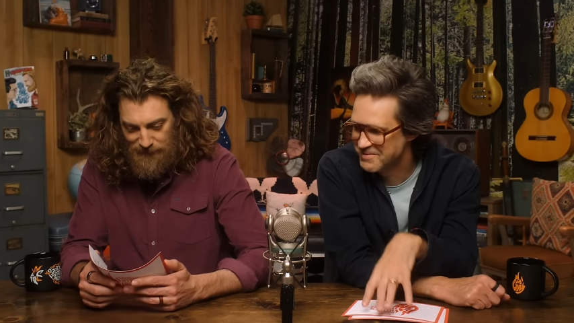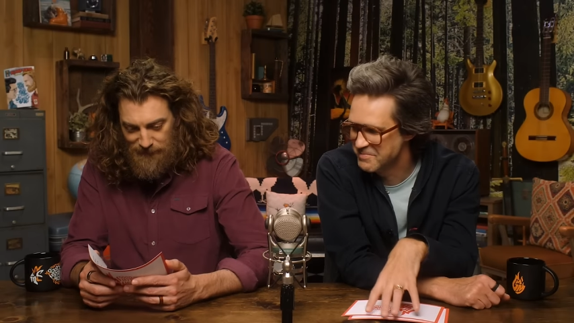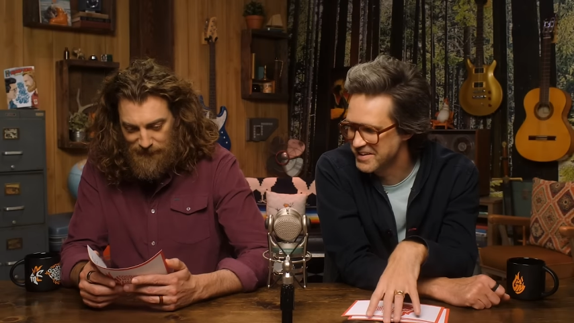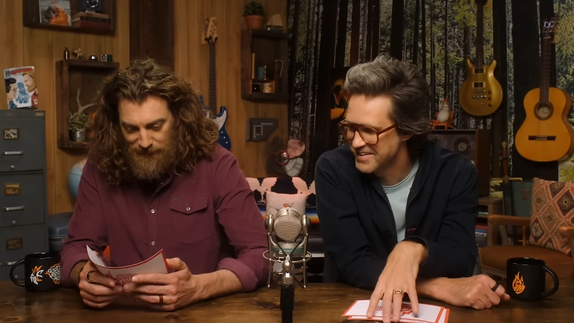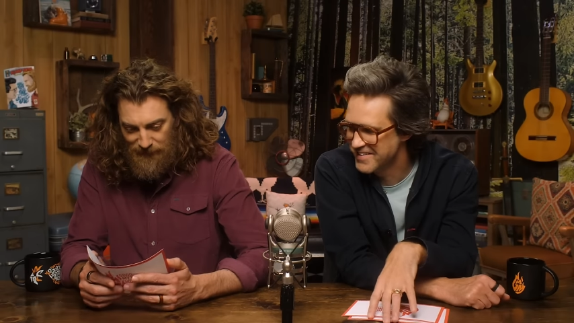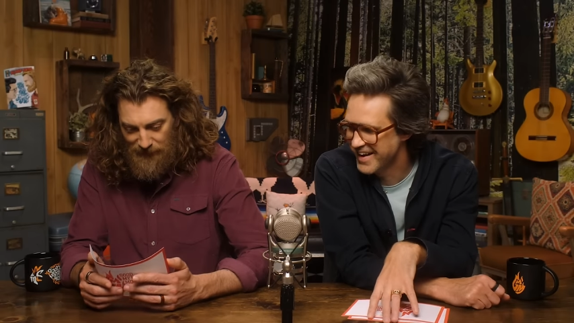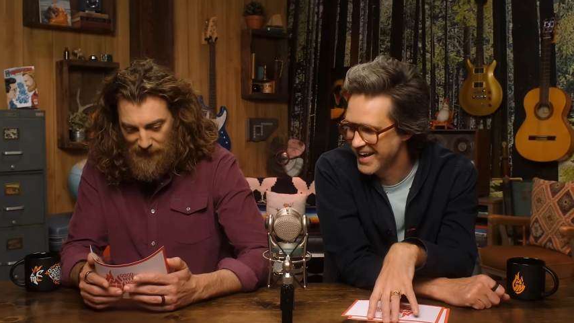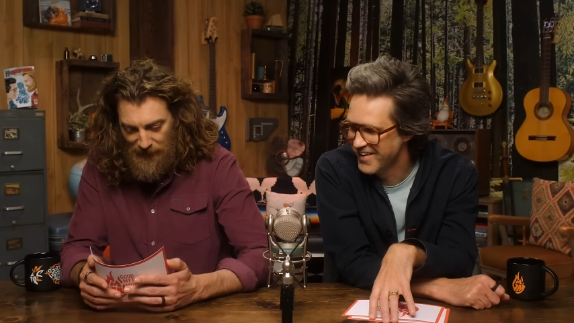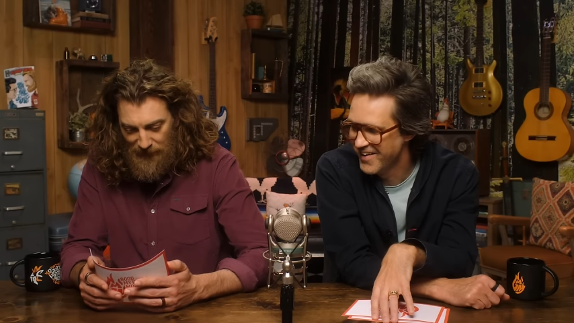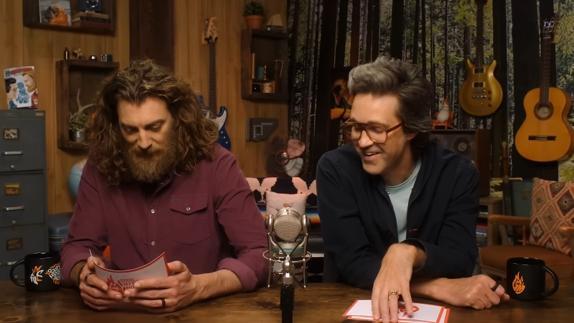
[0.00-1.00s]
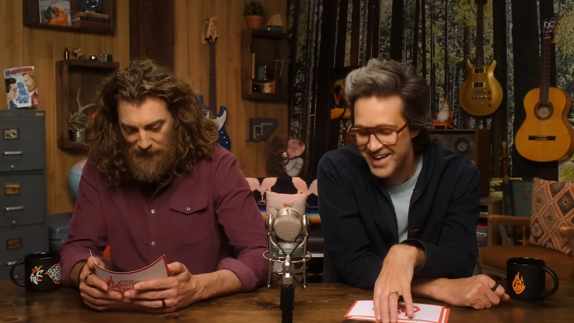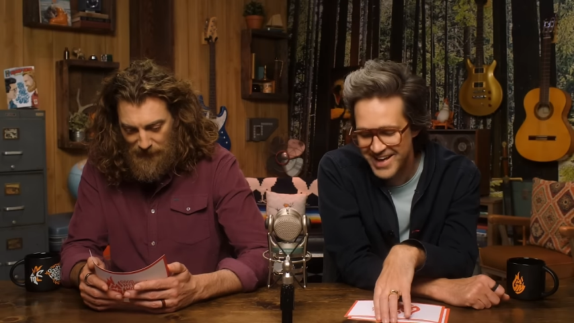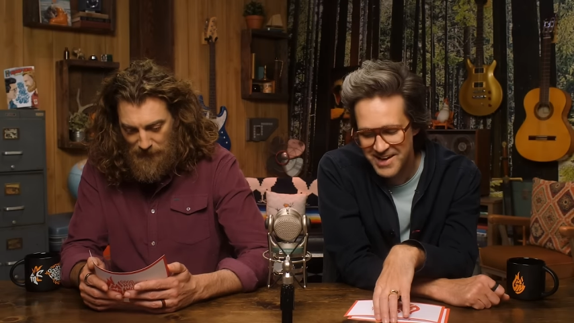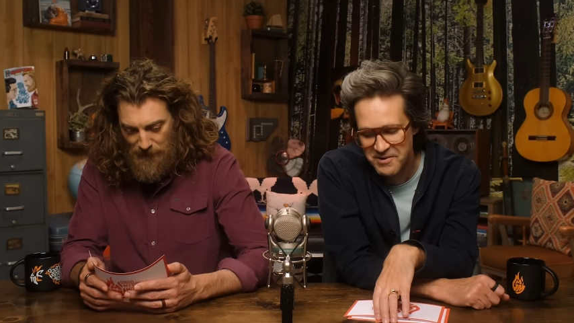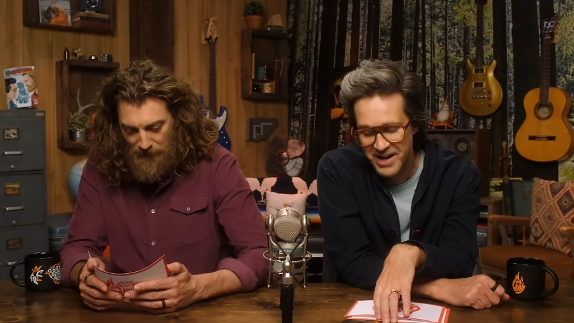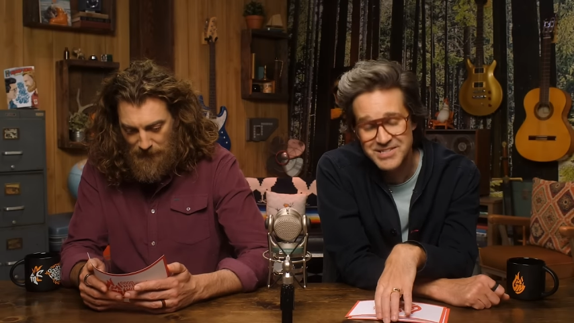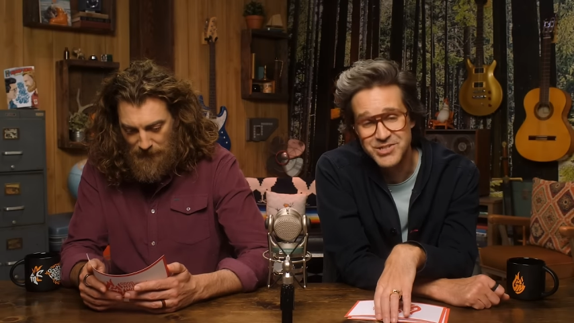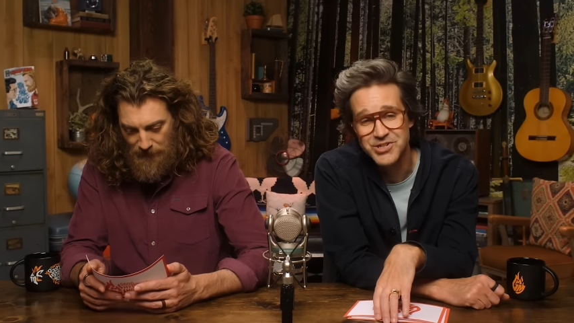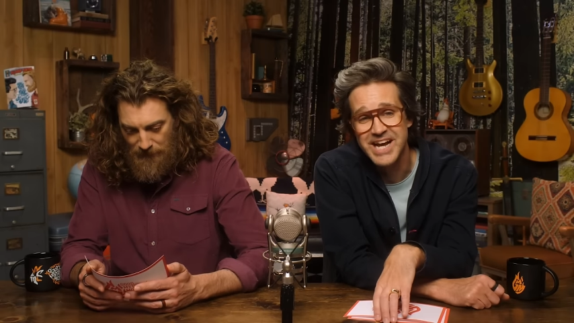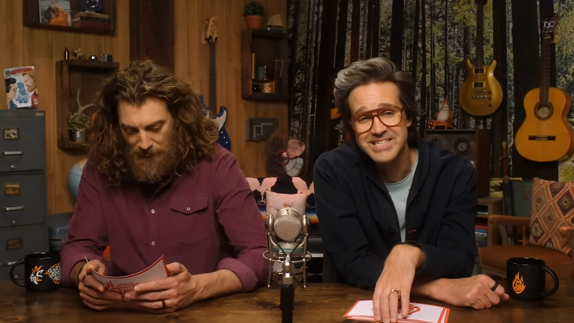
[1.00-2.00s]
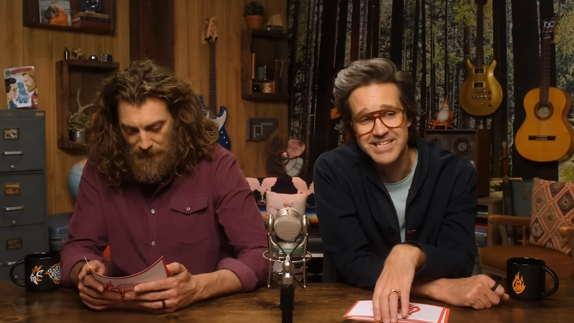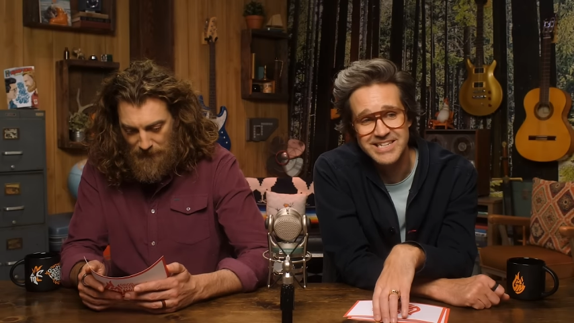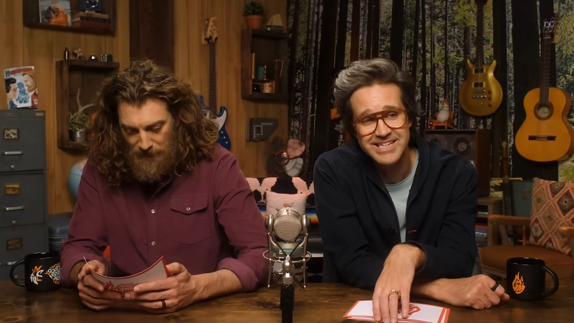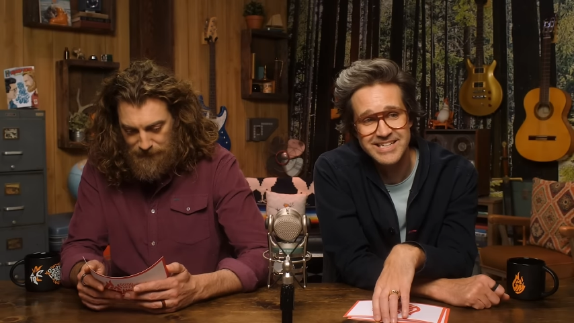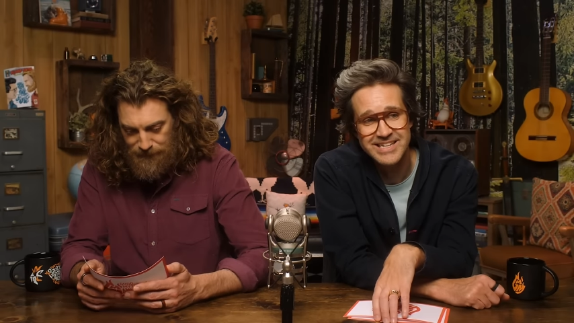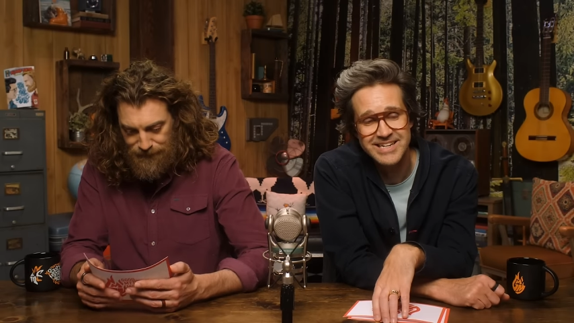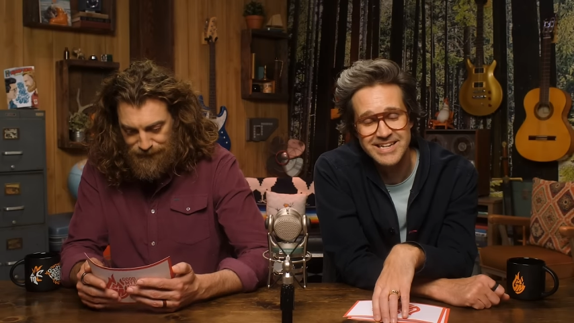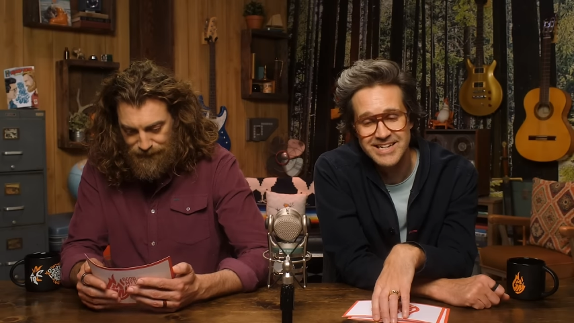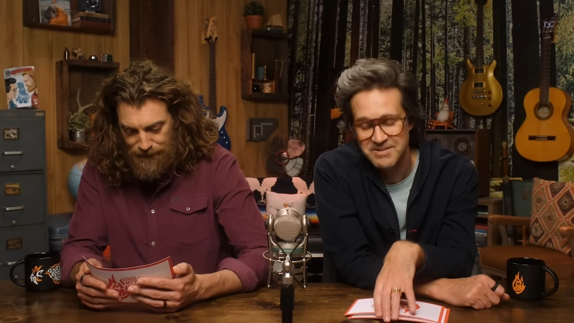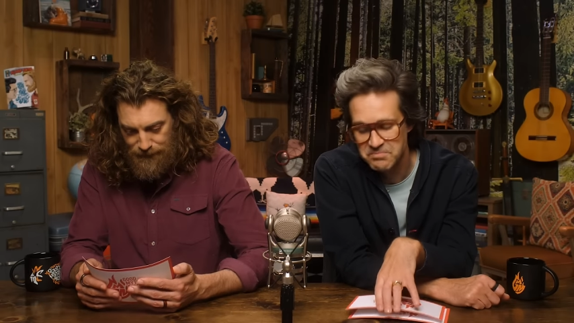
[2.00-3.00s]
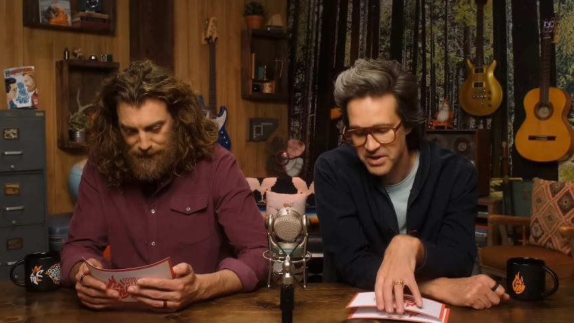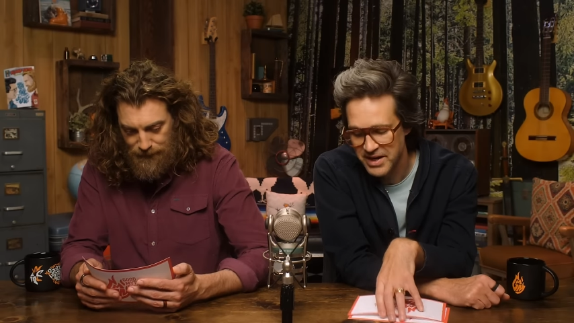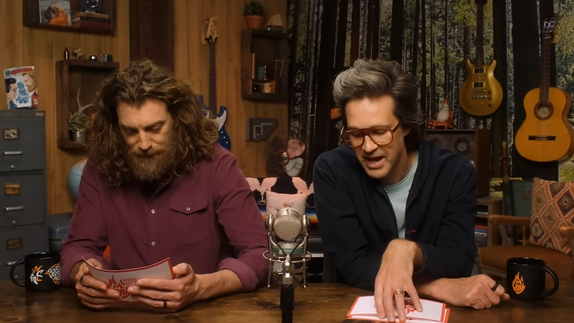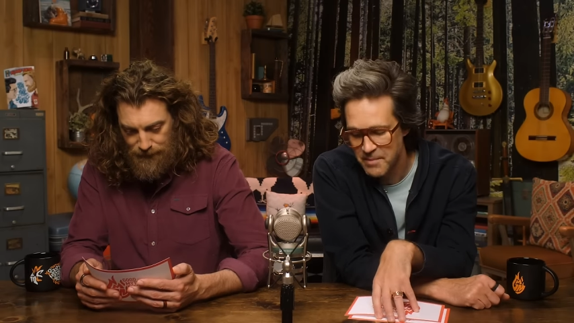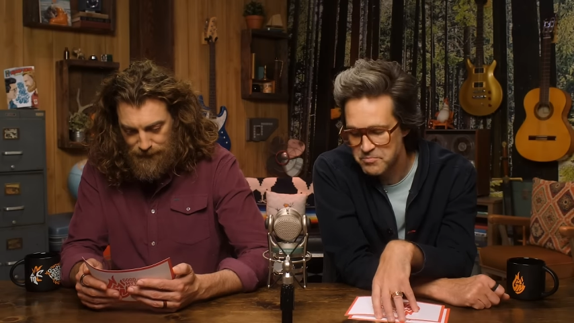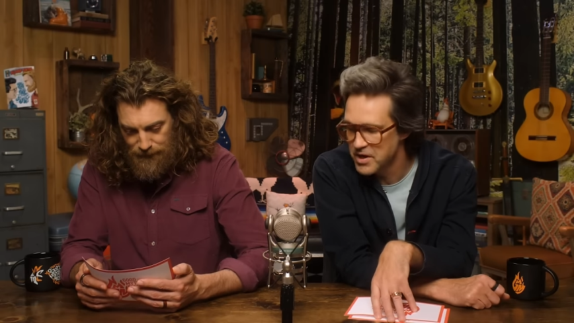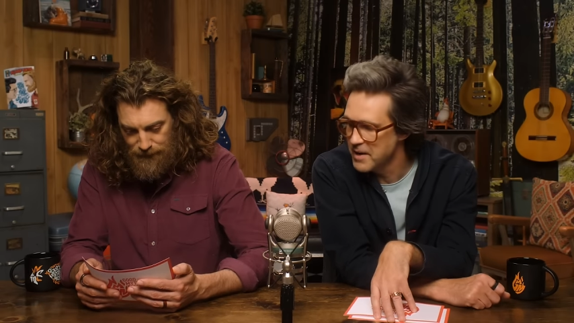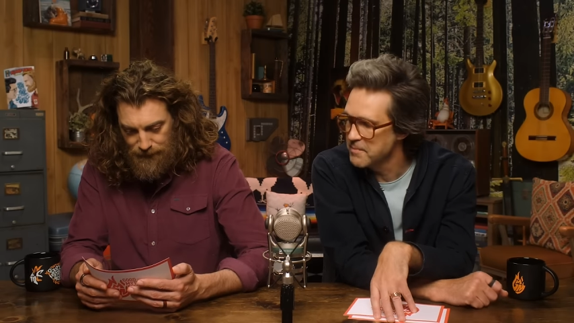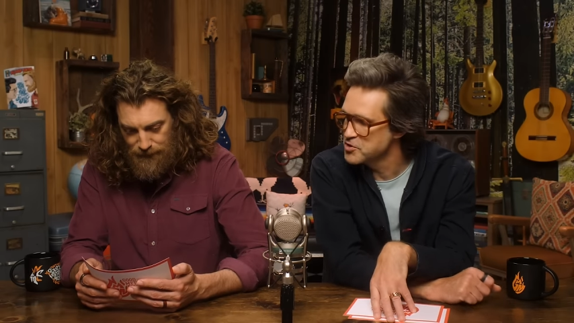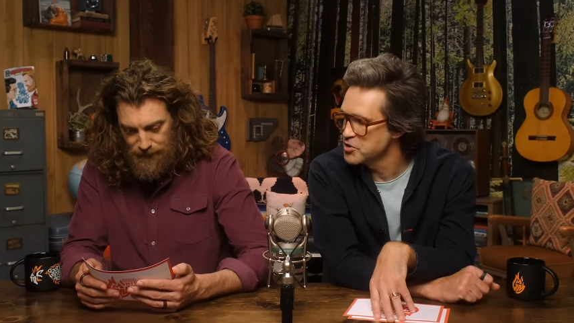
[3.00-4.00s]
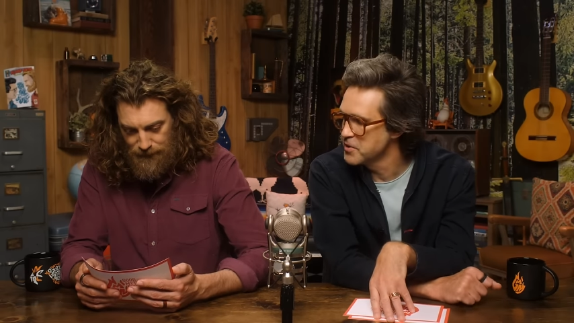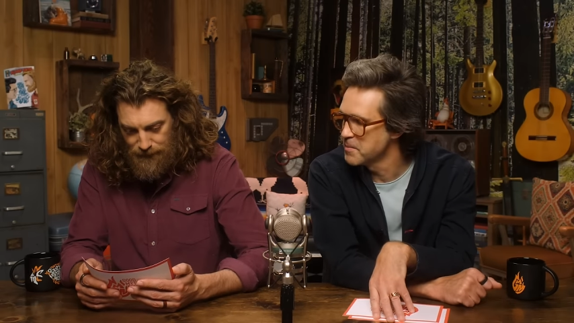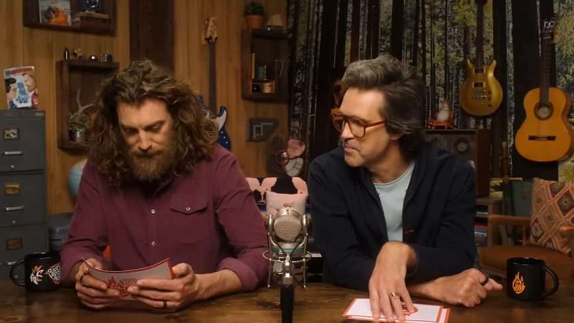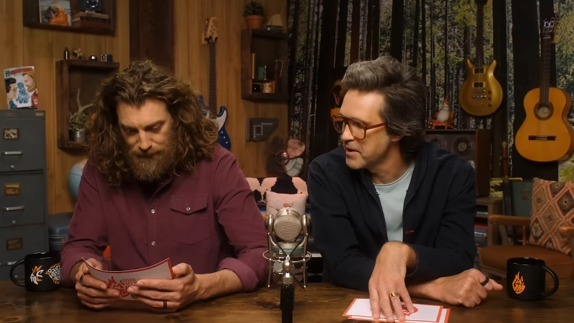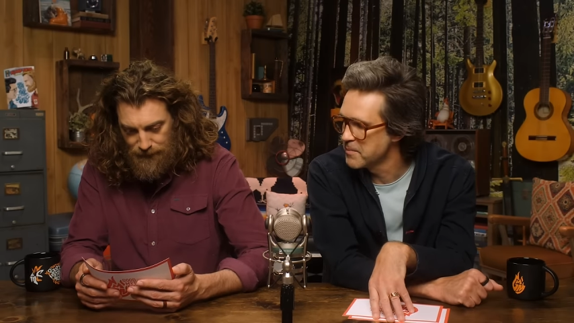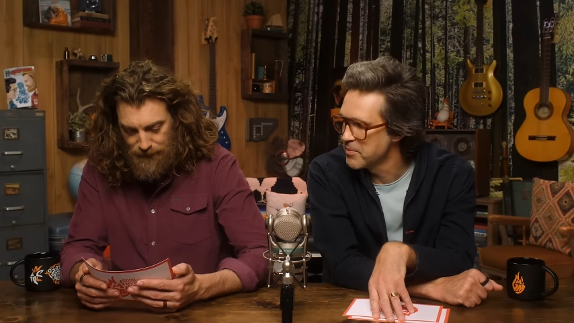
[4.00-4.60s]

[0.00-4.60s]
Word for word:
Speaker 1: to be here at all. That's tragic. But I'm I'm sure you're a better